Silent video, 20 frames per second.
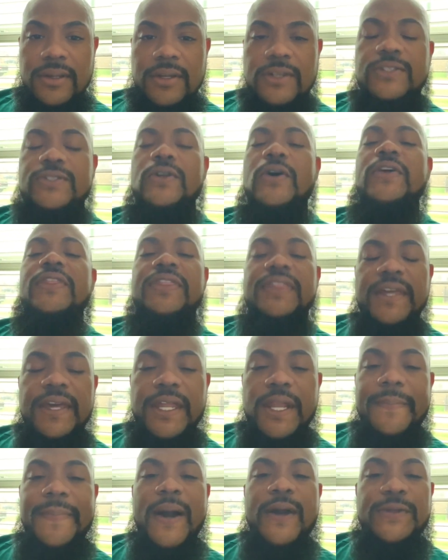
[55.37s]
Start
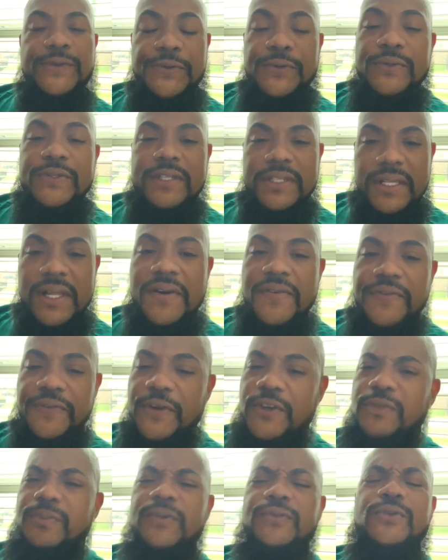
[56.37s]
thinking about using love
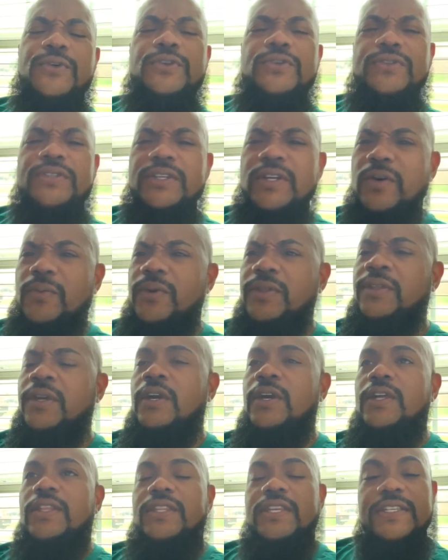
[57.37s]
first before you deal with
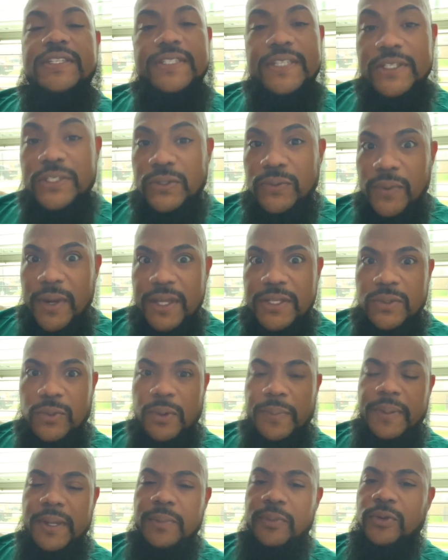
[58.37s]
these situations
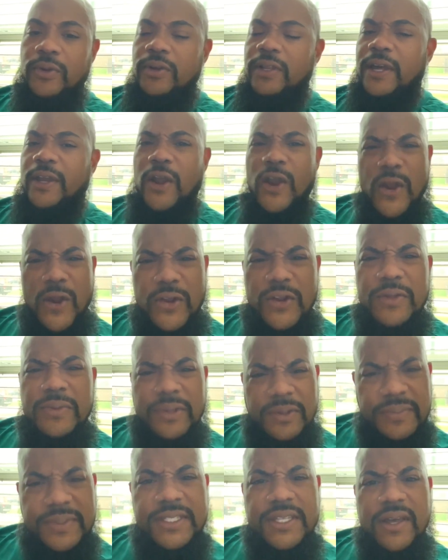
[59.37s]
where people are like hurting
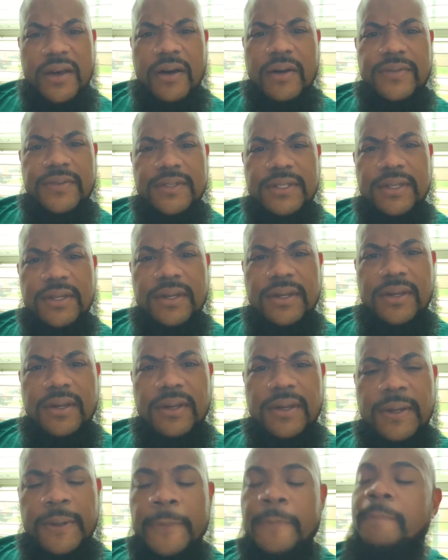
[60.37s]
themselves.
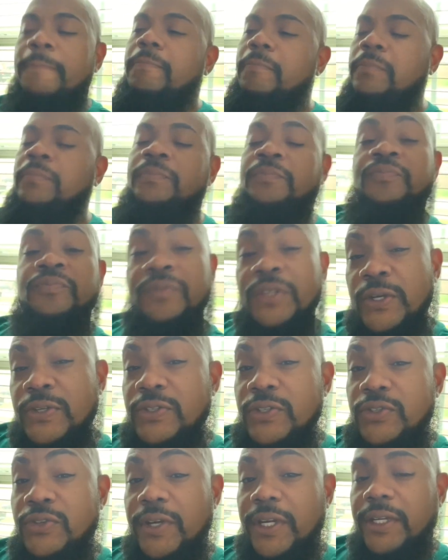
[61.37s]

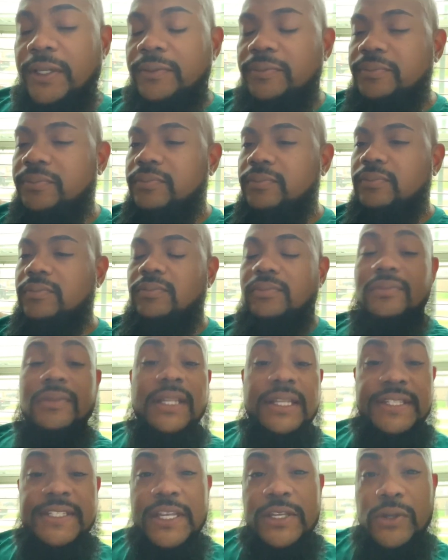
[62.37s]
Here's the trick.
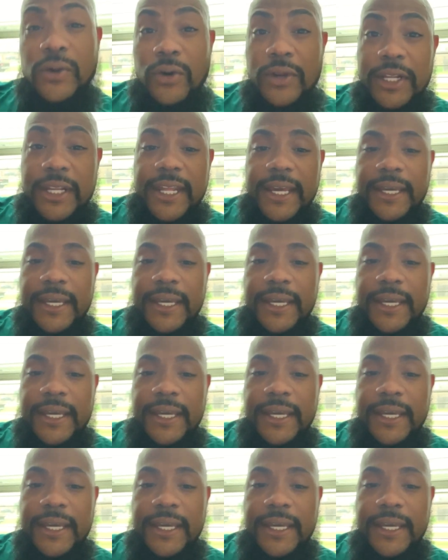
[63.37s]
So you go on a